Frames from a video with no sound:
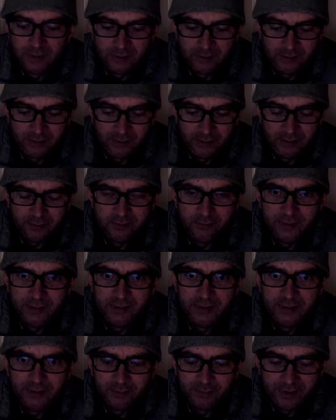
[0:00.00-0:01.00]
We can
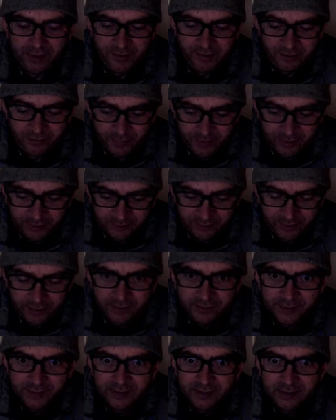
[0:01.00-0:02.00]
now pencil mark 5s
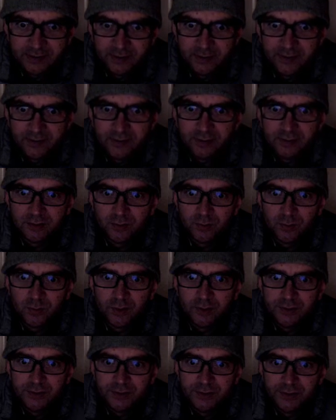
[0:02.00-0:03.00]
here. So this is a
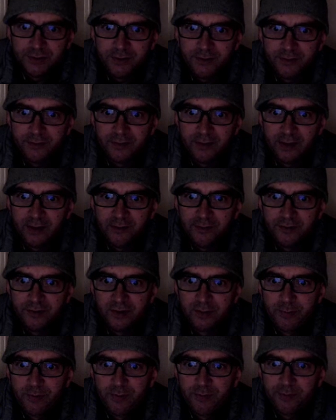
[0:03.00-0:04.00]
1, 2, 5
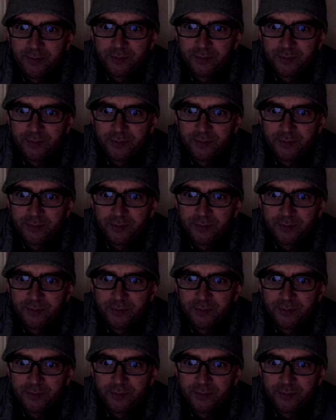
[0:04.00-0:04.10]
triple.